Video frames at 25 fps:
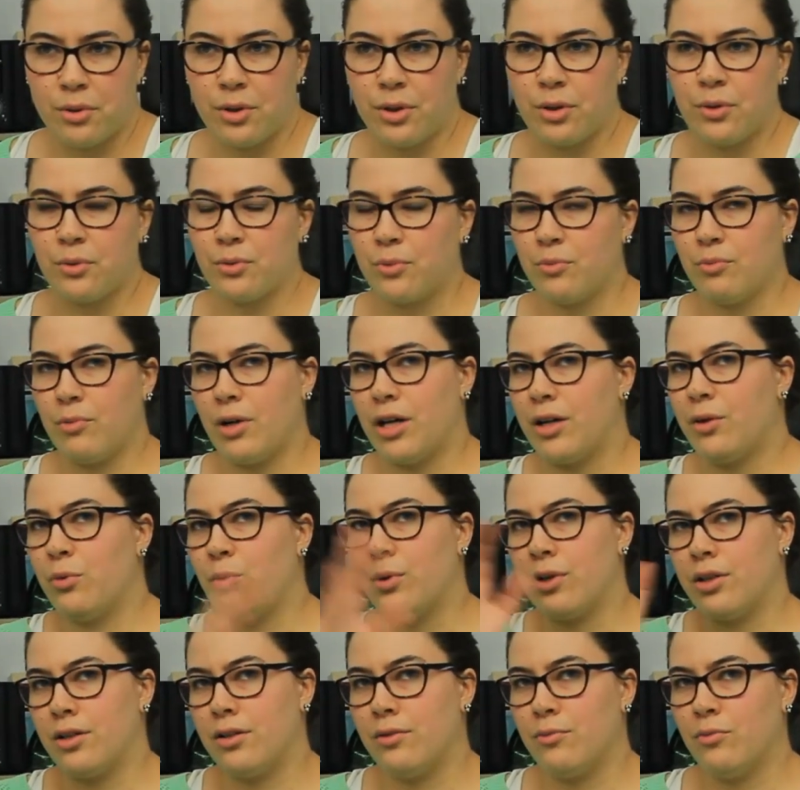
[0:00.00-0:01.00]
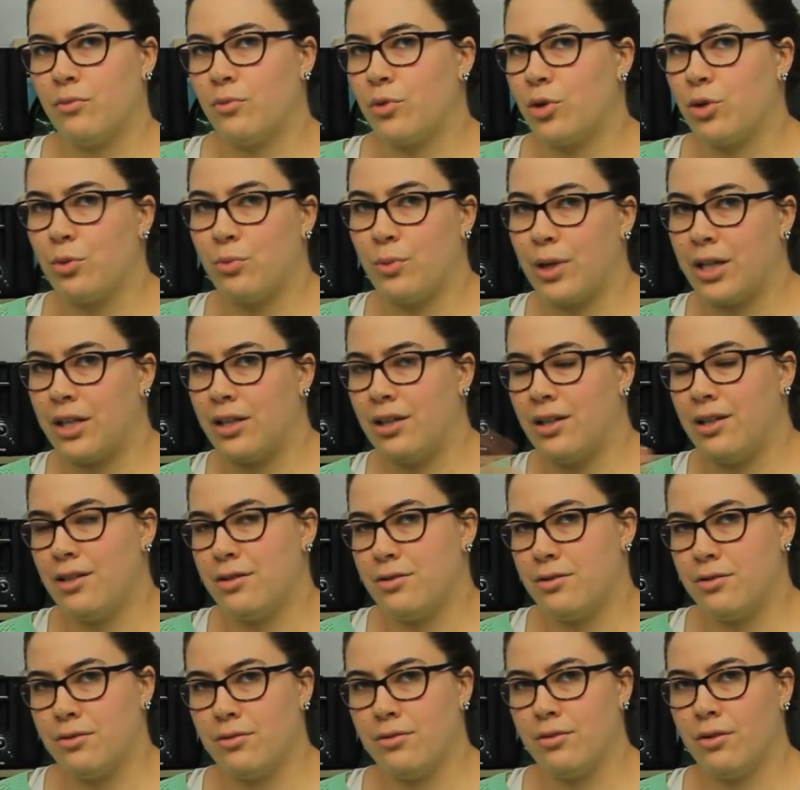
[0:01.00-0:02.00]
You might
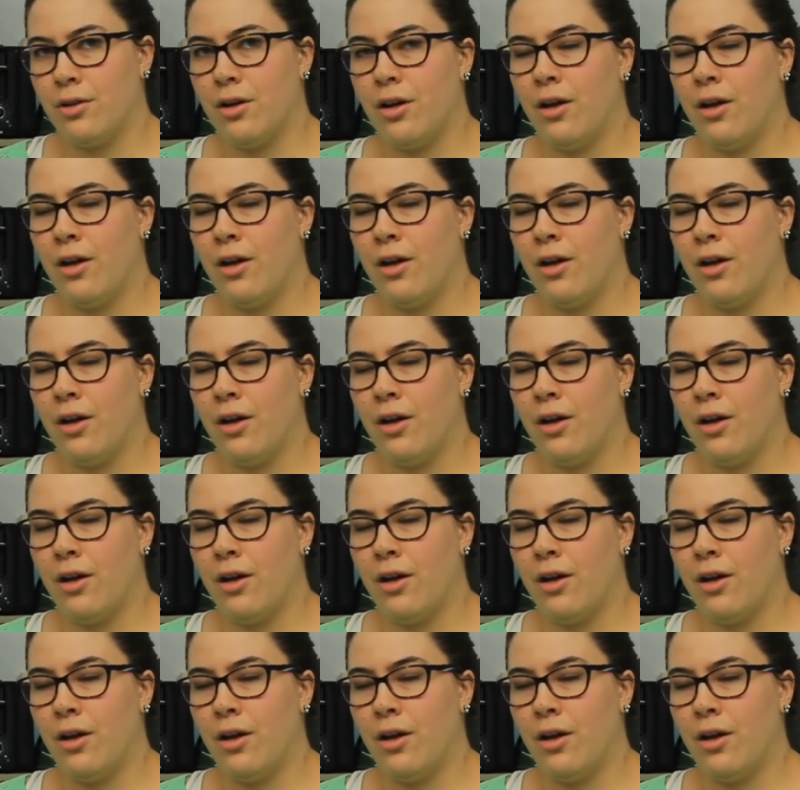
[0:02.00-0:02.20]
need to